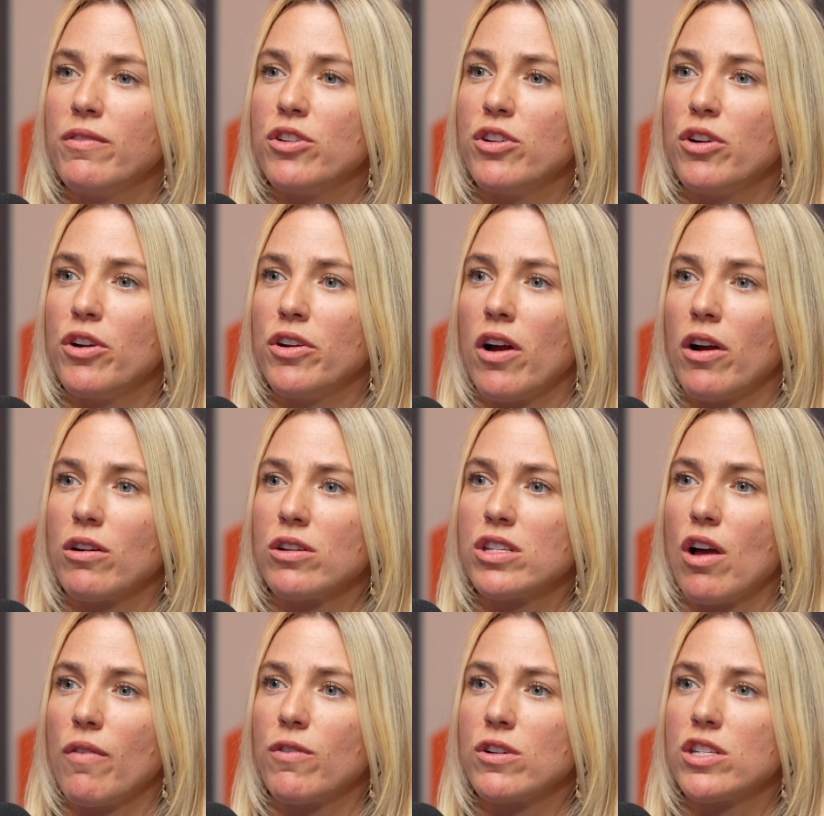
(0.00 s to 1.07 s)
to your younger
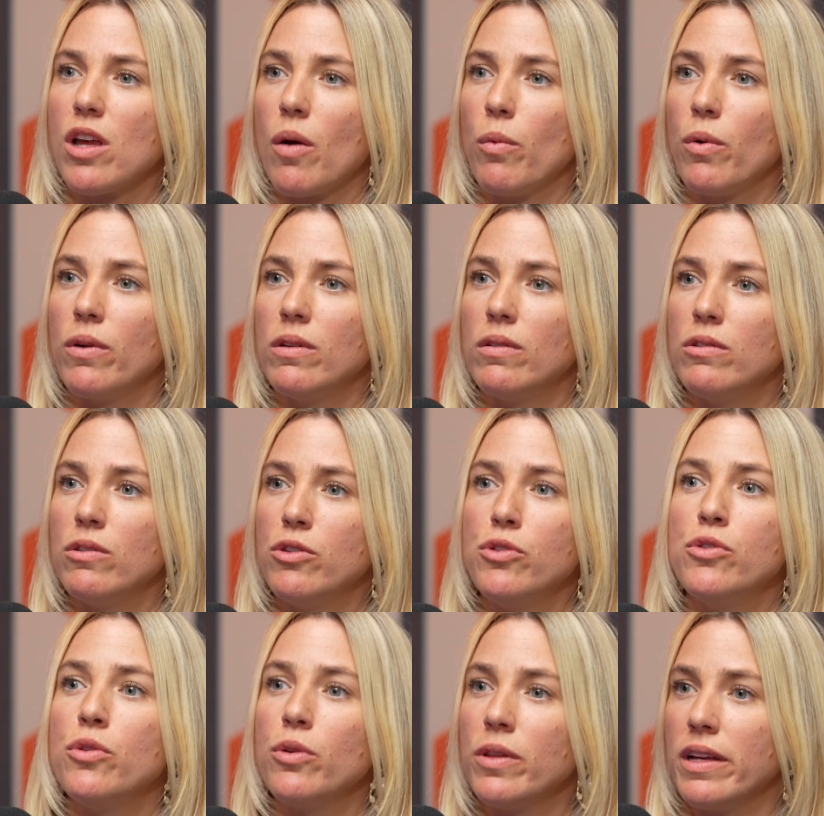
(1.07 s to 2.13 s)
self or someone
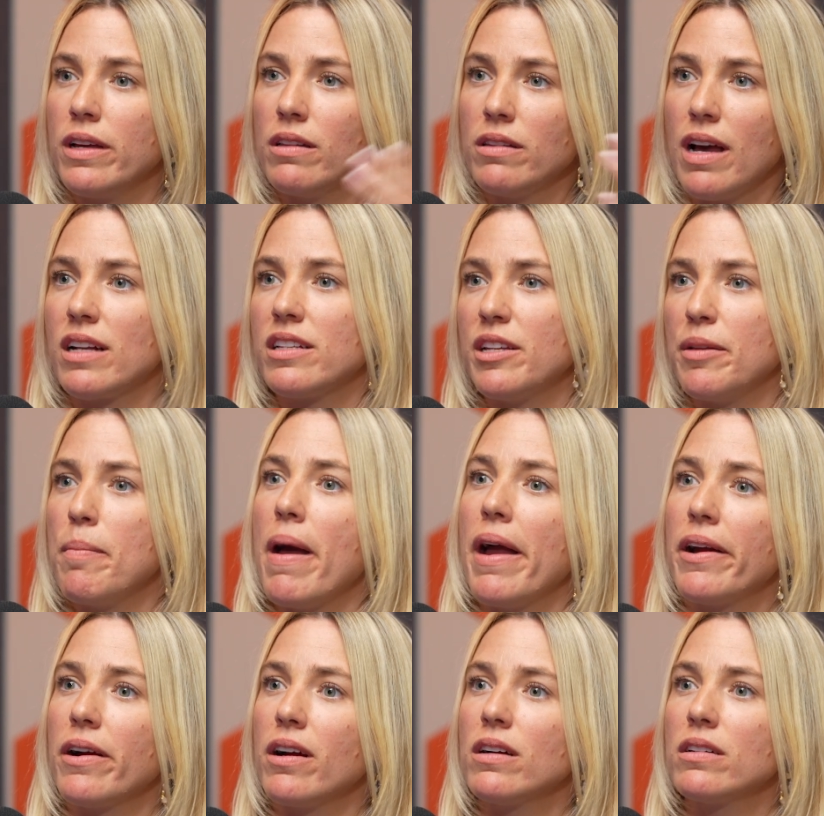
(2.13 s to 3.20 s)
newly elected
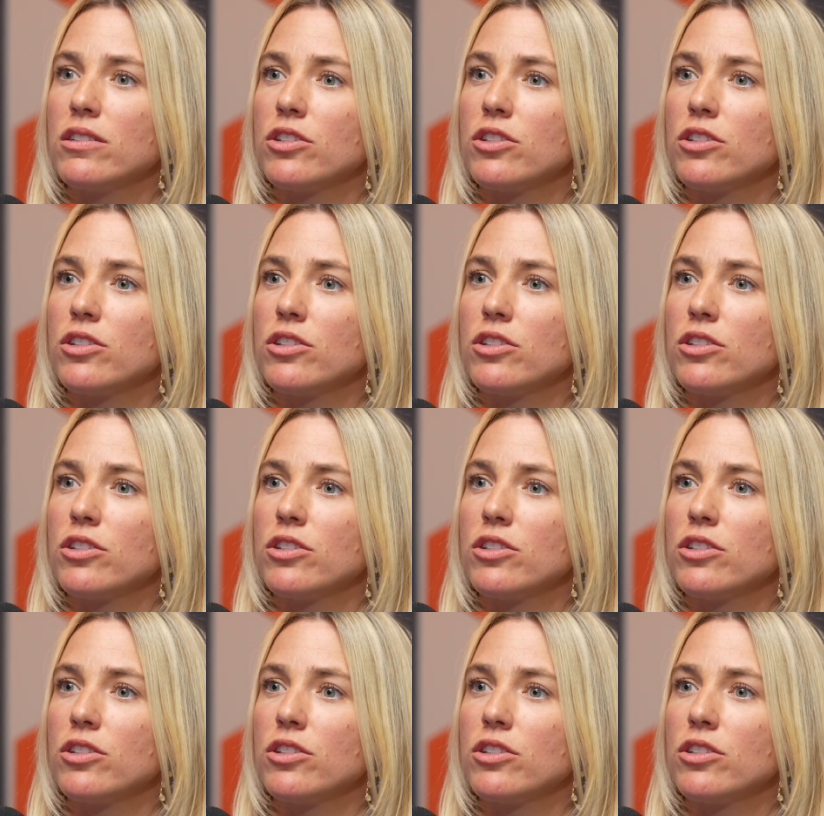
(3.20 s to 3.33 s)
mayor?